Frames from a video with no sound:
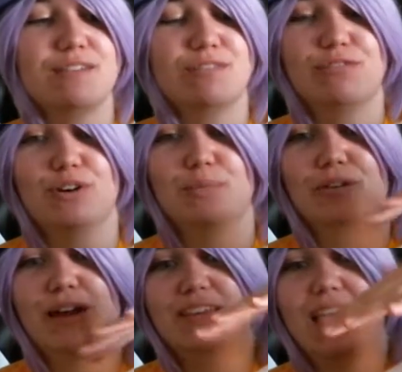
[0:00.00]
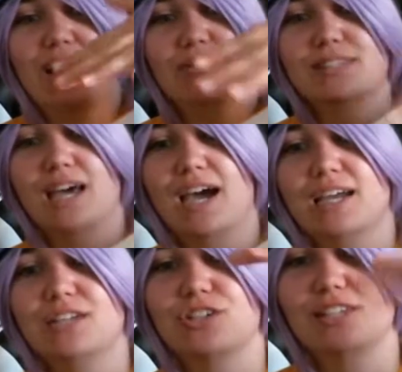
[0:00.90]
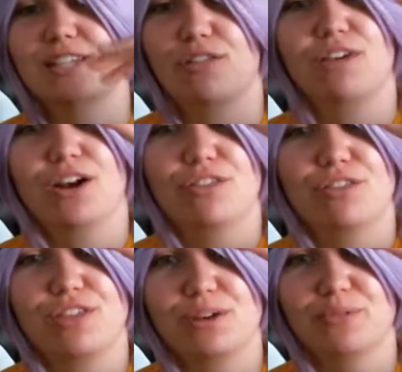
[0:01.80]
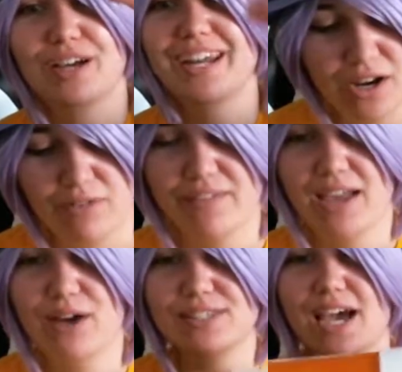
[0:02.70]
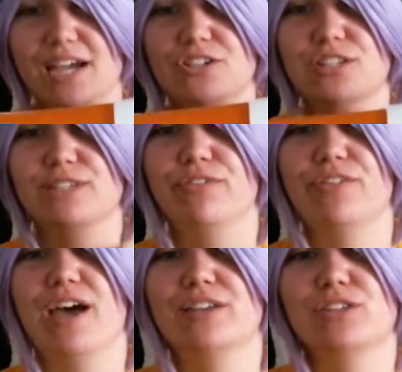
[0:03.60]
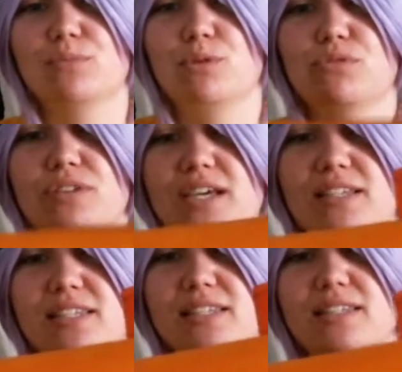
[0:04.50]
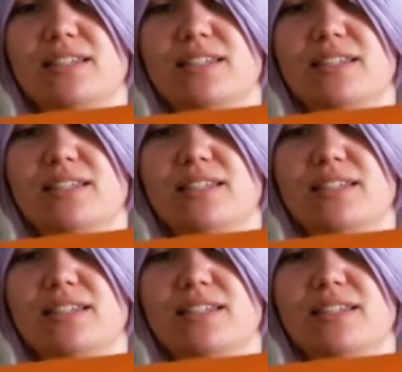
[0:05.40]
Eva foam around the outside, just a very thin one around the outside, just for that smoothness.